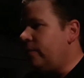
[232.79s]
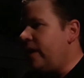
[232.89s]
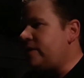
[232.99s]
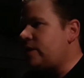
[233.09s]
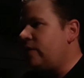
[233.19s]

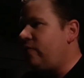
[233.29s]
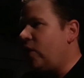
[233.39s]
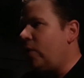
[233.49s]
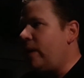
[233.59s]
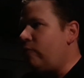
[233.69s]
has
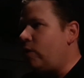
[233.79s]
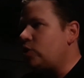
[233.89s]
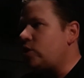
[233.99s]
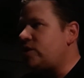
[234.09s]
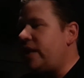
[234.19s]
confirmed that
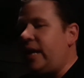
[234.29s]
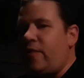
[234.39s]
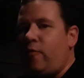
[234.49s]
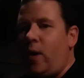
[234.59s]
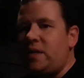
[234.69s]
Russia sent a
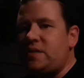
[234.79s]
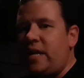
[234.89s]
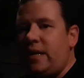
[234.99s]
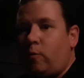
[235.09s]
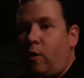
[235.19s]
threat
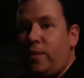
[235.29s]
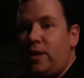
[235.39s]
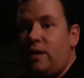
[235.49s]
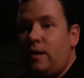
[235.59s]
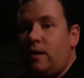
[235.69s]
saying there will
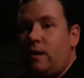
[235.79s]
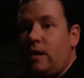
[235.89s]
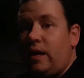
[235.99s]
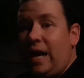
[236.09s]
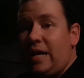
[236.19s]
be
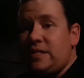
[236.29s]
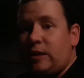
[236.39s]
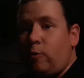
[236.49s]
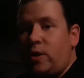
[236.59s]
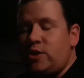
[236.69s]

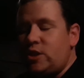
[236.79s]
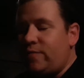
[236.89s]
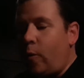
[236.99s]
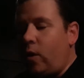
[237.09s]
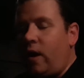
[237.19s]
consequences
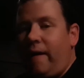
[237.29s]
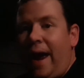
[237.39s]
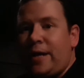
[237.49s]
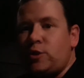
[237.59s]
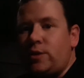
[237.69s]
for our
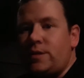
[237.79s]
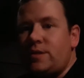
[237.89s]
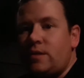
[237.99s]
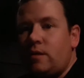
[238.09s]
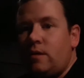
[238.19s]

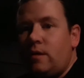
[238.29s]
actions.